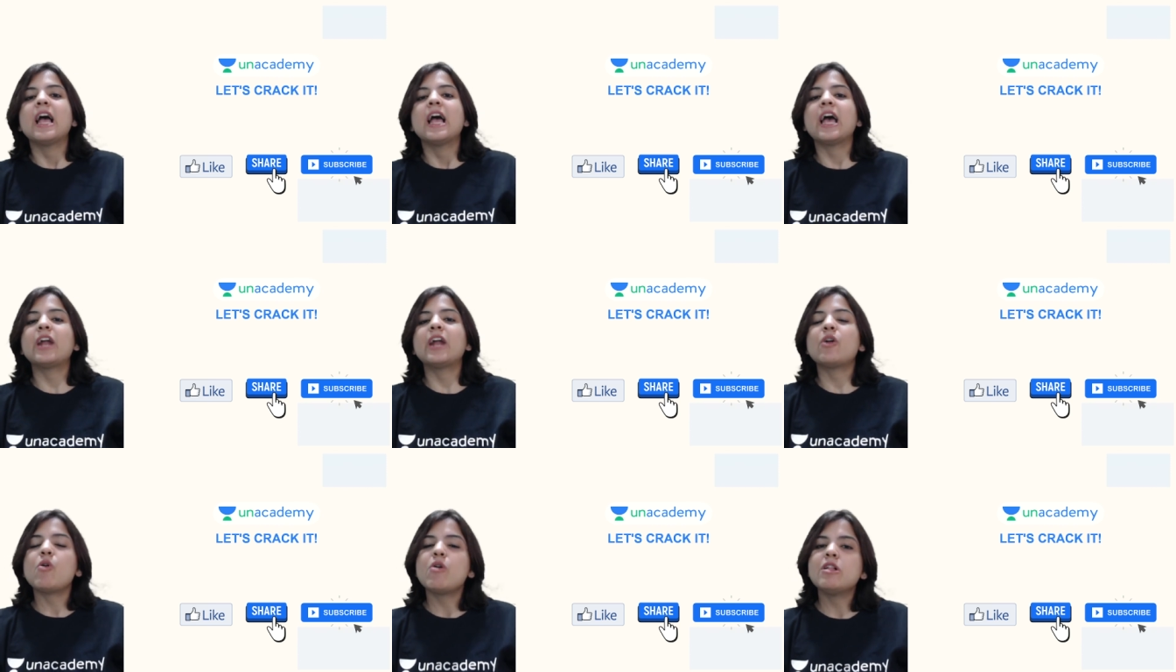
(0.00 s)

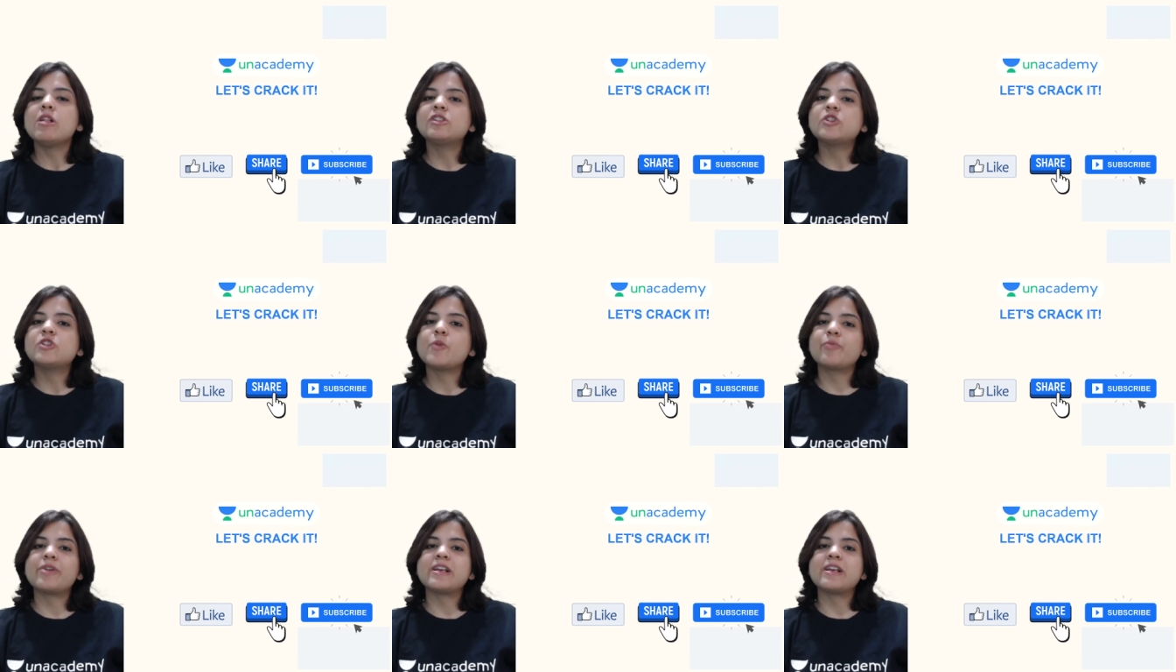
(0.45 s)
and
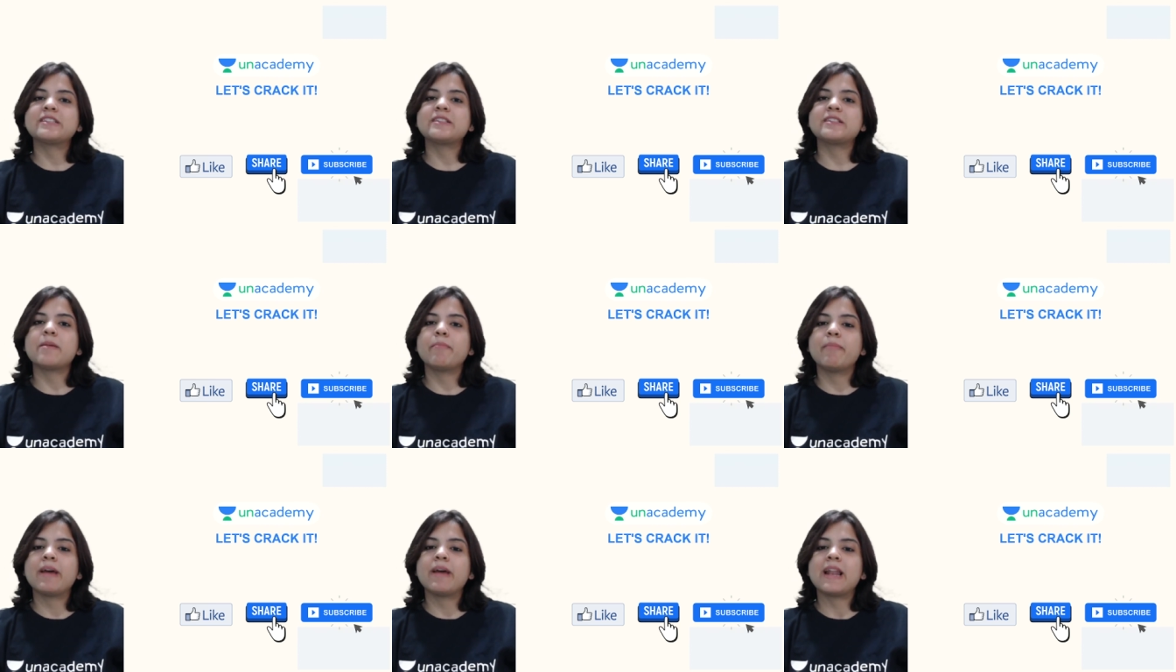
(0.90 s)
also press
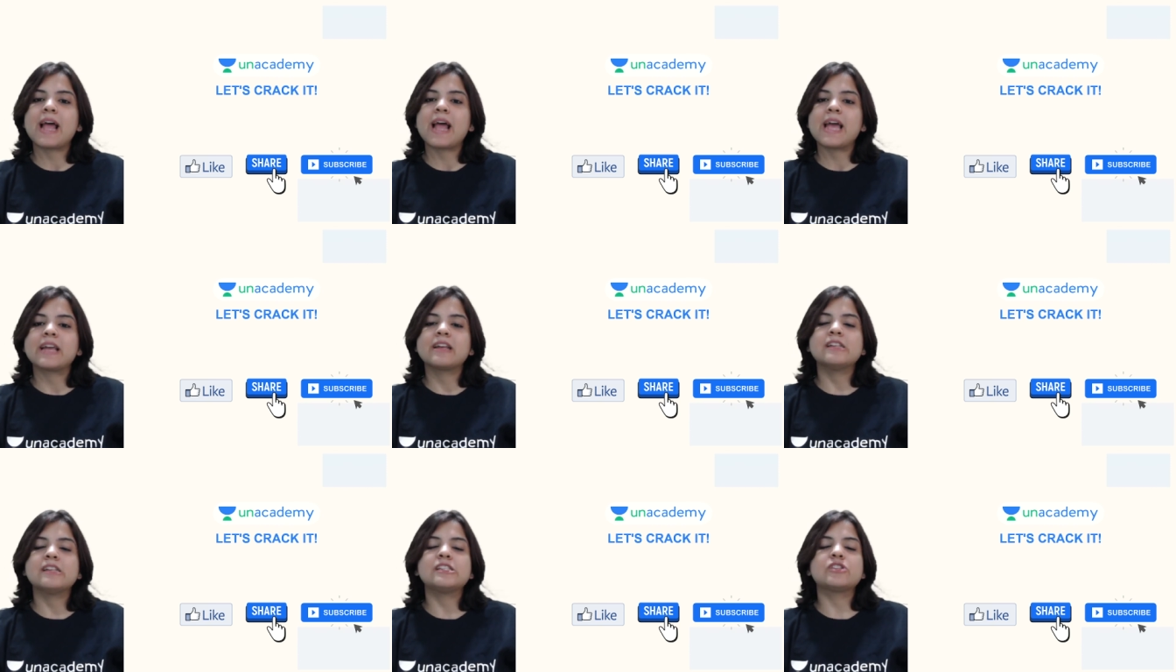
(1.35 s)
the bell
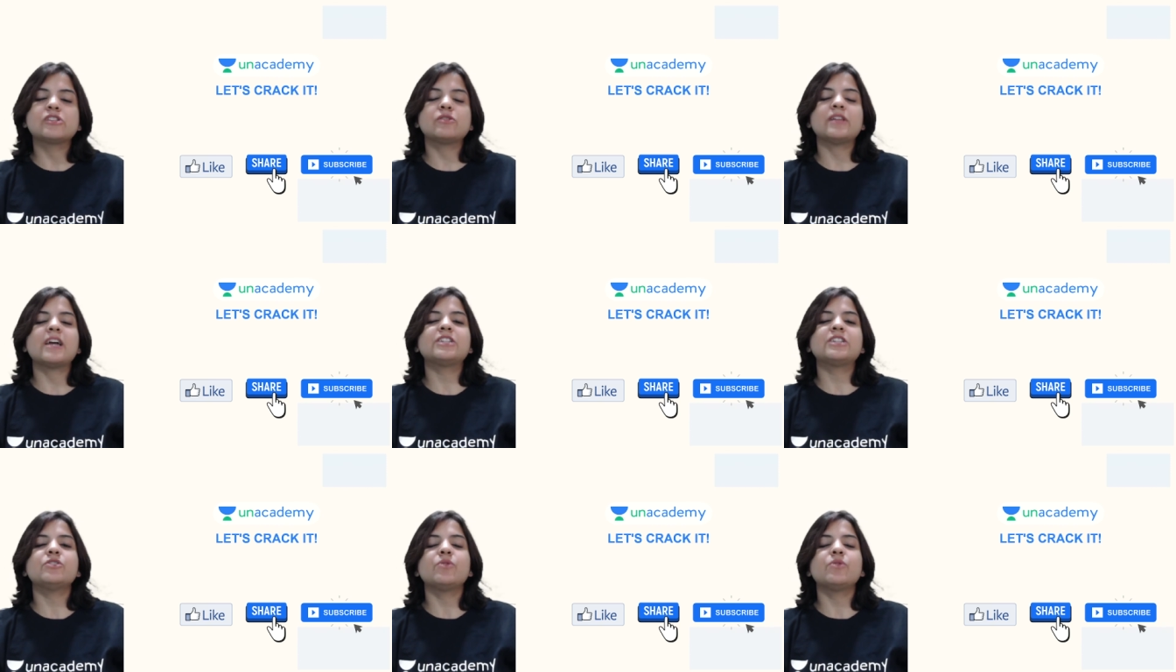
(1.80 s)
icon so
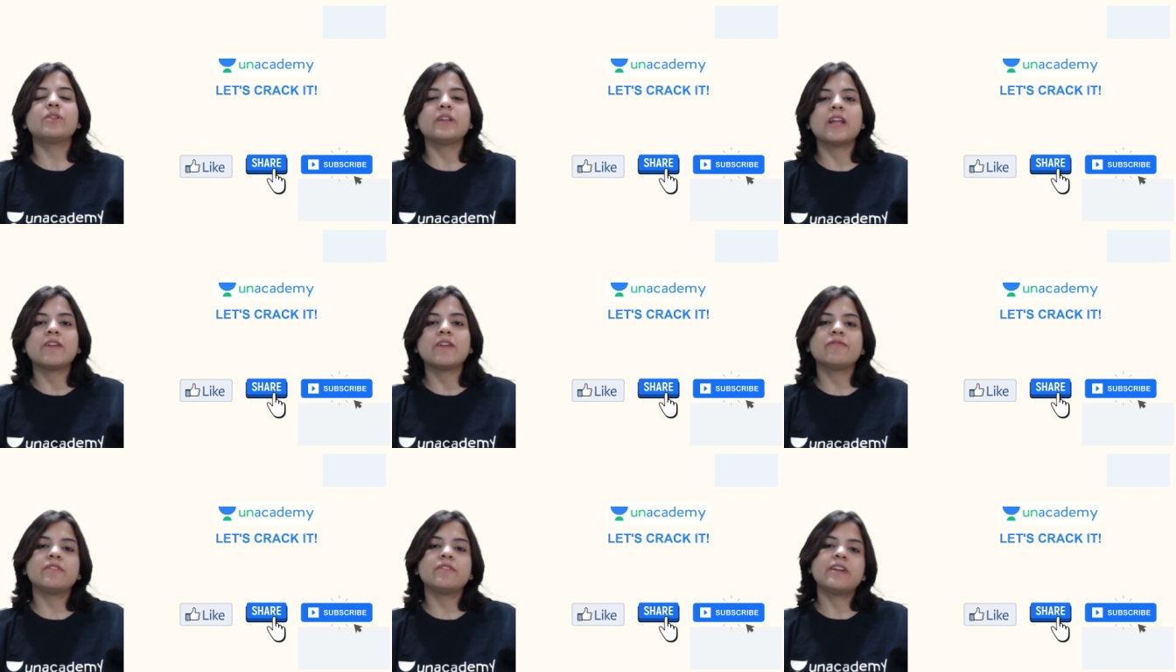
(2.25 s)
that you
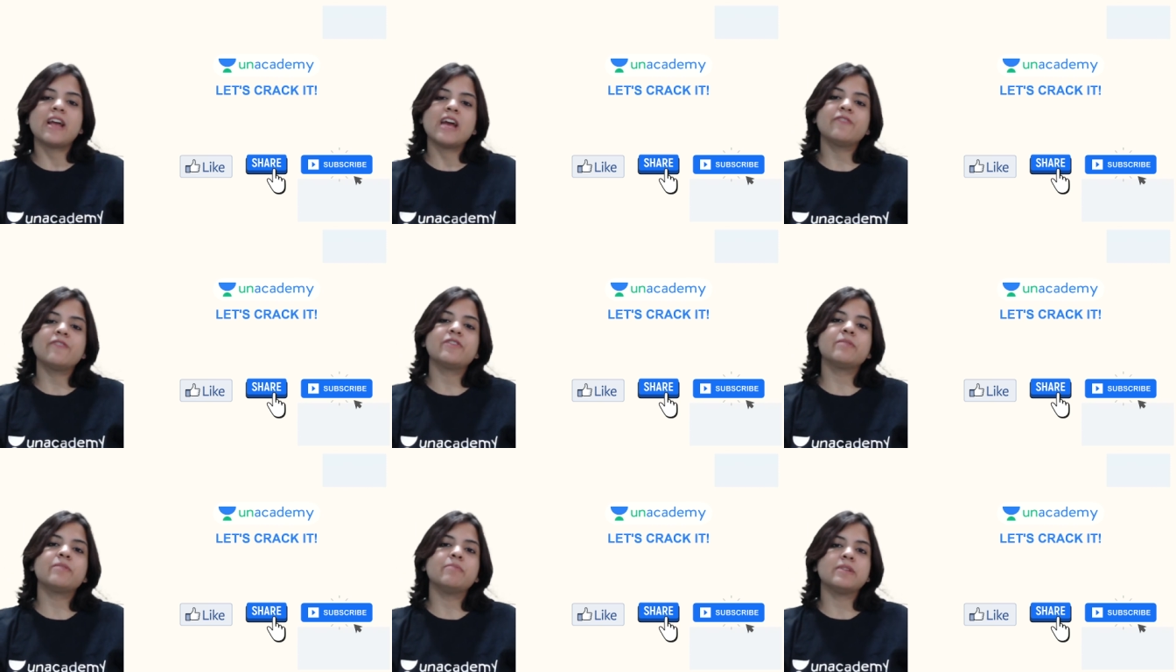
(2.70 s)
never
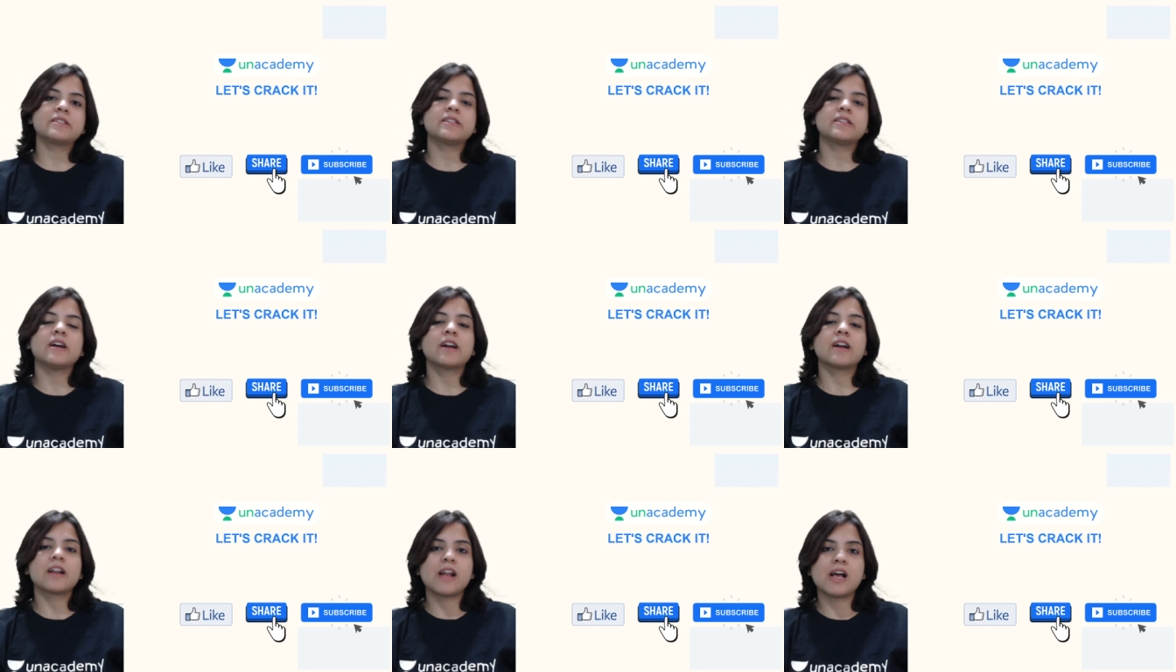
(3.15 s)
ever miss
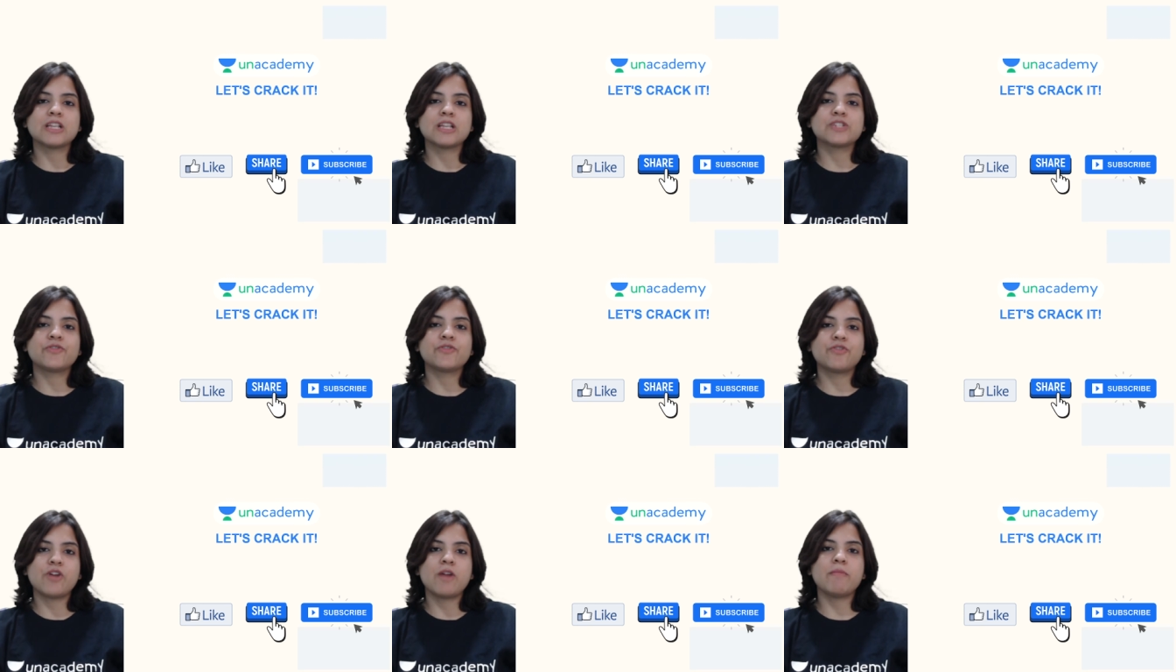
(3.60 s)
a class
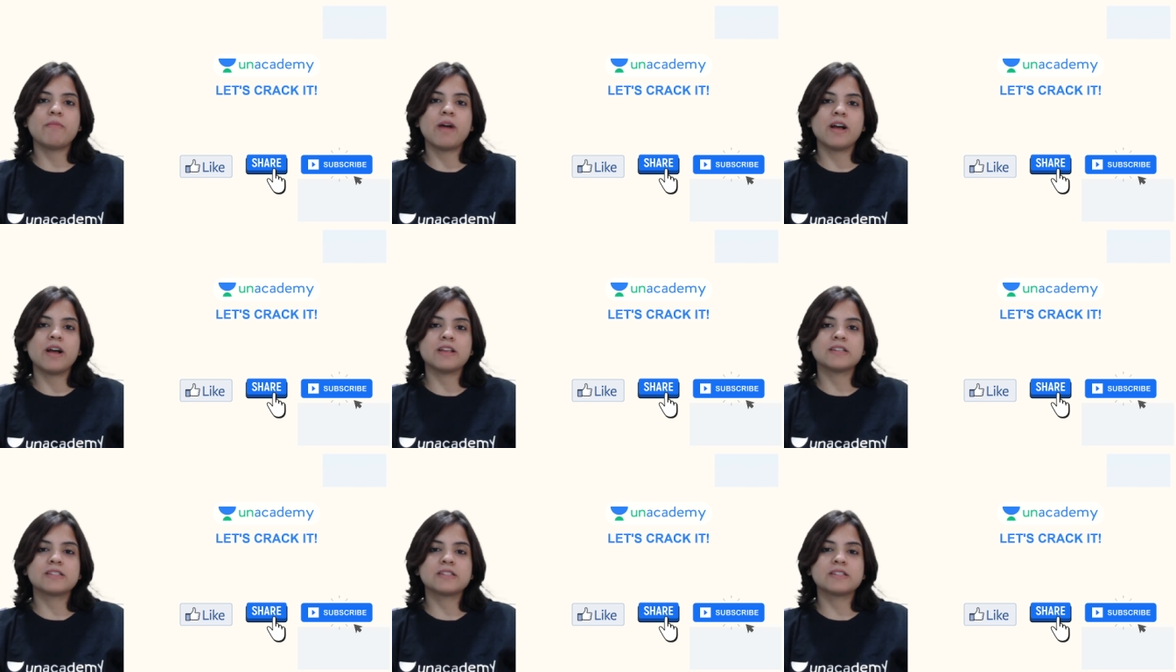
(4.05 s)
from
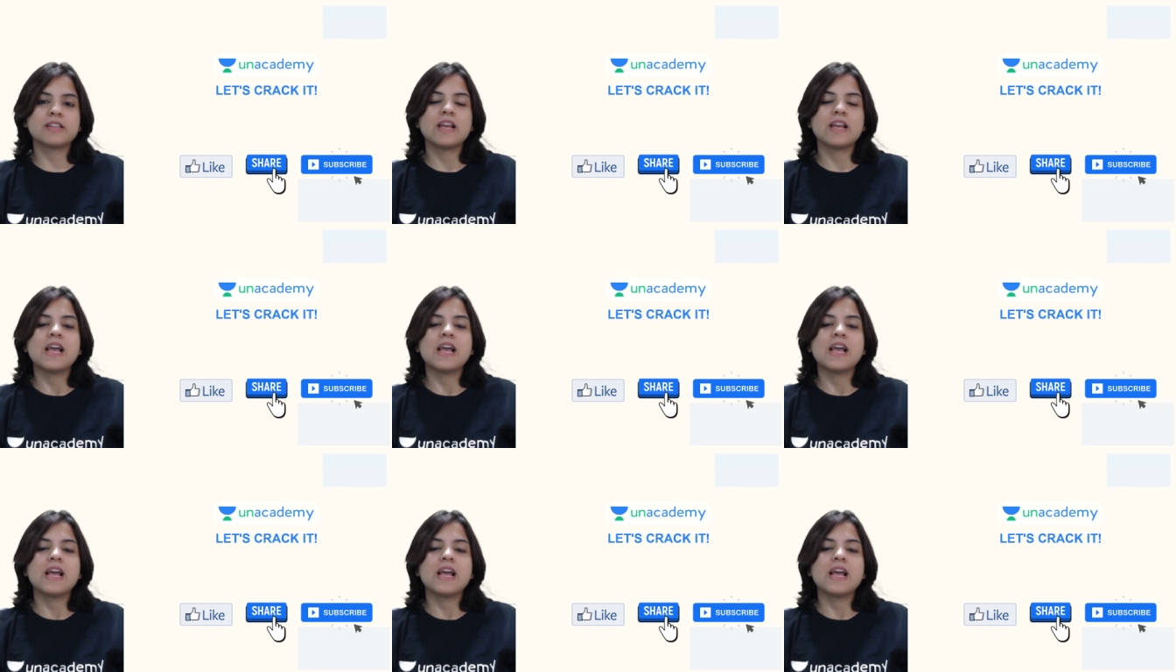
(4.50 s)
us.